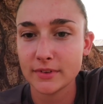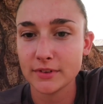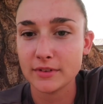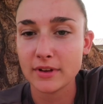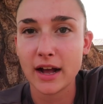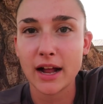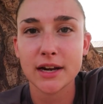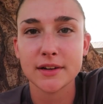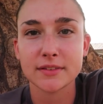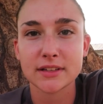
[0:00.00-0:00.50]

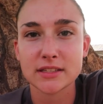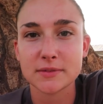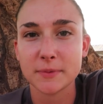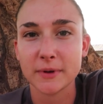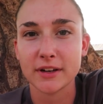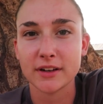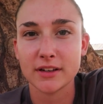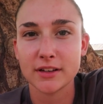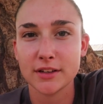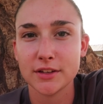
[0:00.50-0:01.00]

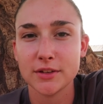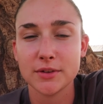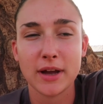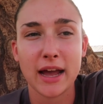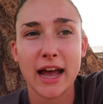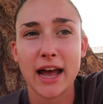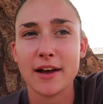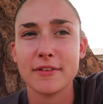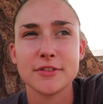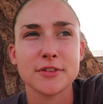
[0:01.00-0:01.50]
you
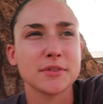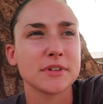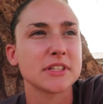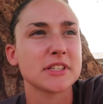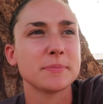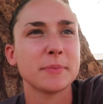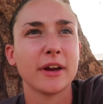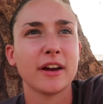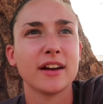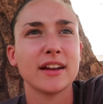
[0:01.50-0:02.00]
have to
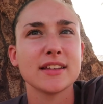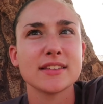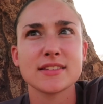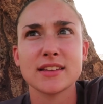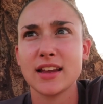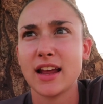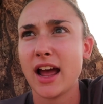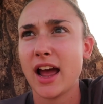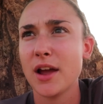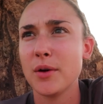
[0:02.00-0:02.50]

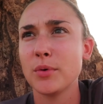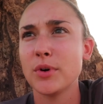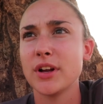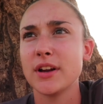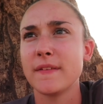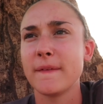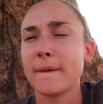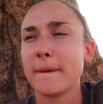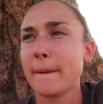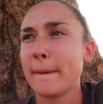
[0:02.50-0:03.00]
experience it. I
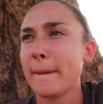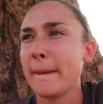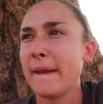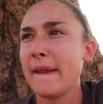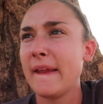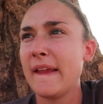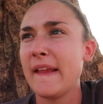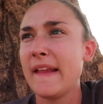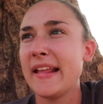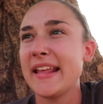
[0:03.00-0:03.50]
would,
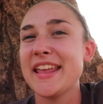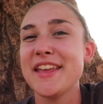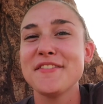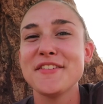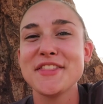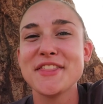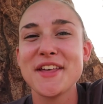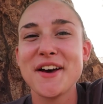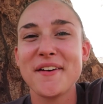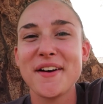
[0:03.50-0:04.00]

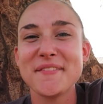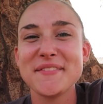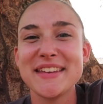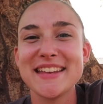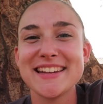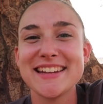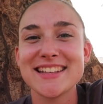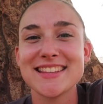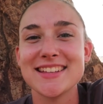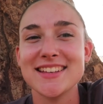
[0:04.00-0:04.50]
even though I'm
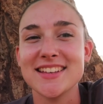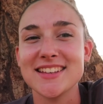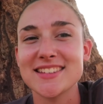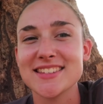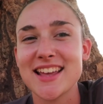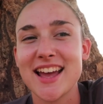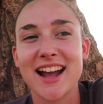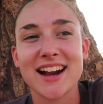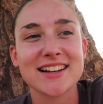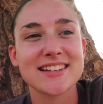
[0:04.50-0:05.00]
eating the
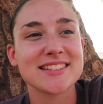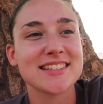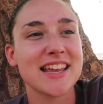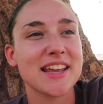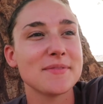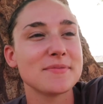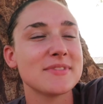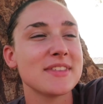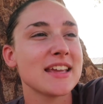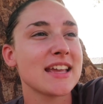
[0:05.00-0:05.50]
exact
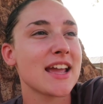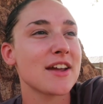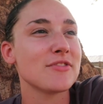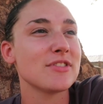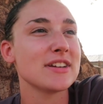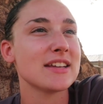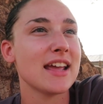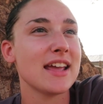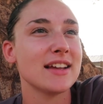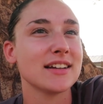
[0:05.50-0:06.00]
same thing
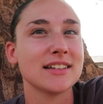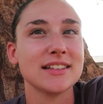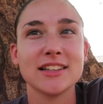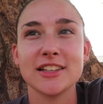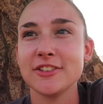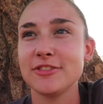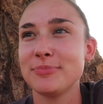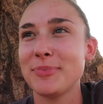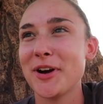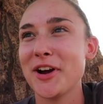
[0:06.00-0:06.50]
every day, a
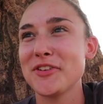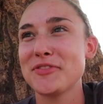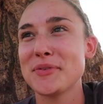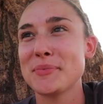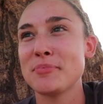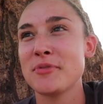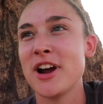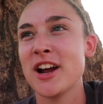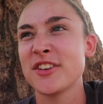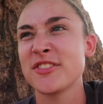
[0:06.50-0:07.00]
Cliff Bar
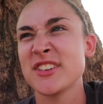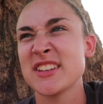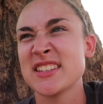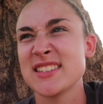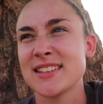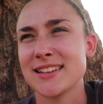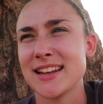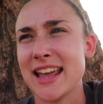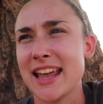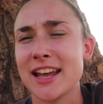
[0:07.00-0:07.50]
for
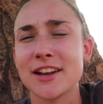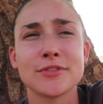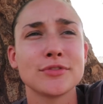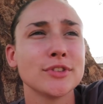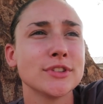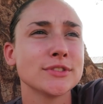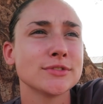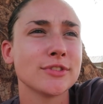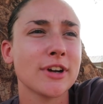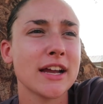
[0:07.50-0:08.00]
breakfast and a
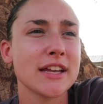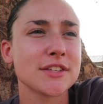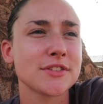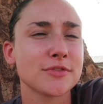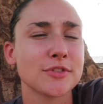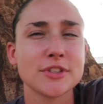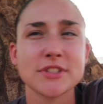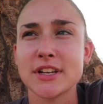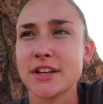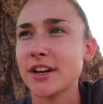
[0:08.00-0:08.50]
handful of rice
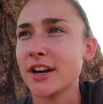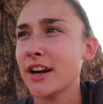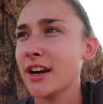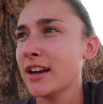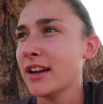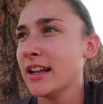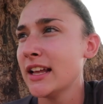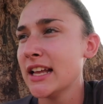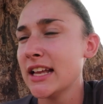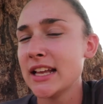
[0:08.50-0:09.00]
for
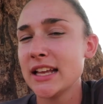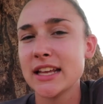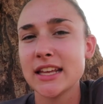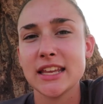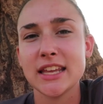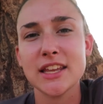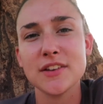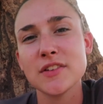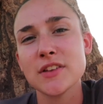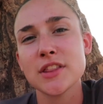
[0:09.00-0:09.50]
dinner,
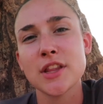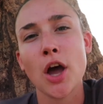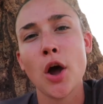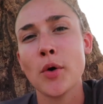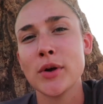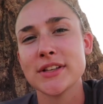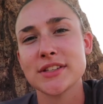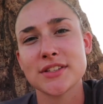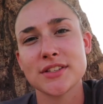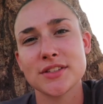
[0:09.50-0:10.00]
even
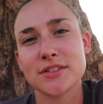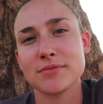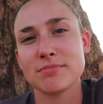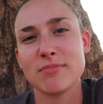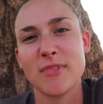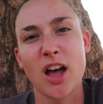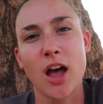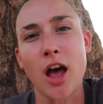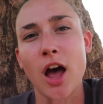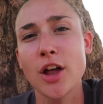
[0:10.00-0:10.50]
though it's
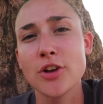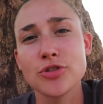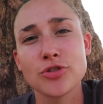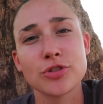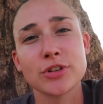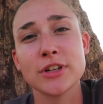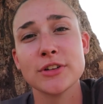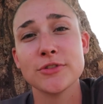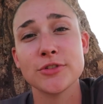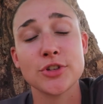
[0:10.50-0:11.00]

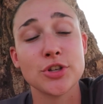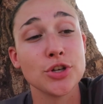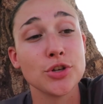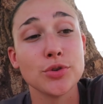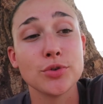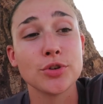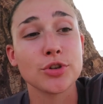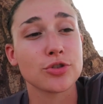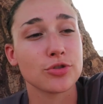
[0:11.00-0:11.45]
102